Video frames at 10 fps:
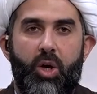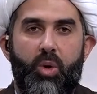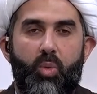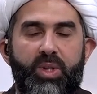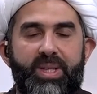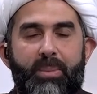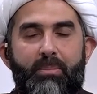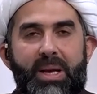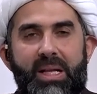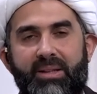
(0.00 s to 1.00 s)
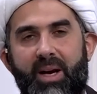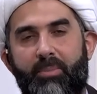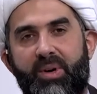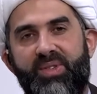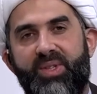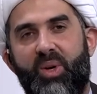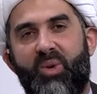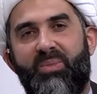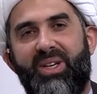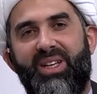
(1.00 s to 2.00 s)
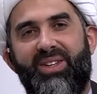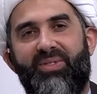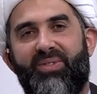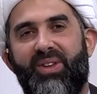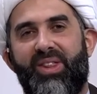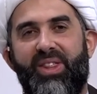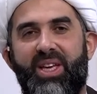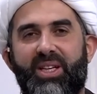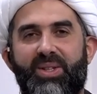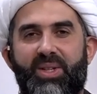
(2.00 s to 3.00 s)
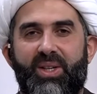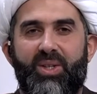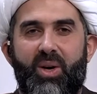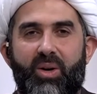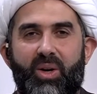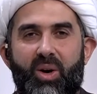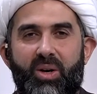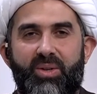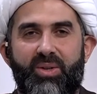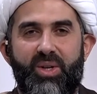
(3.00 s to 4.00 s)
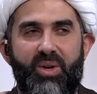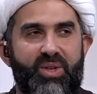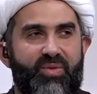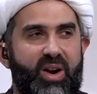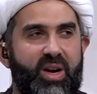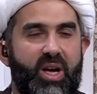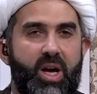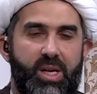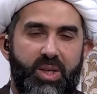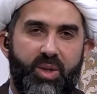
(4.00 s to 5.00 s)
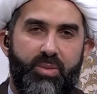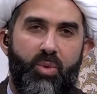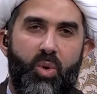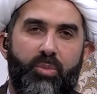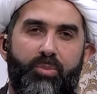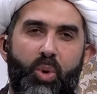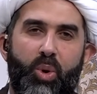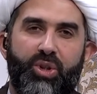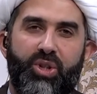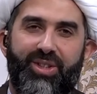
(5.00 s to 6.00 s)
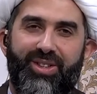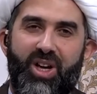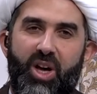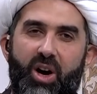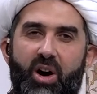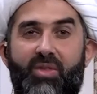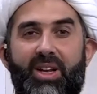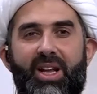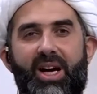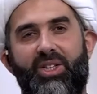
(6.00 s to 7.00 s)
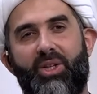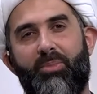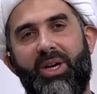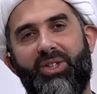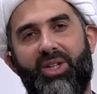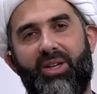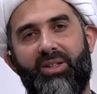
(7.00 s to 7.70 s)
was a build-up of so many different things that's going on. So it's a very small portion of a larger picture.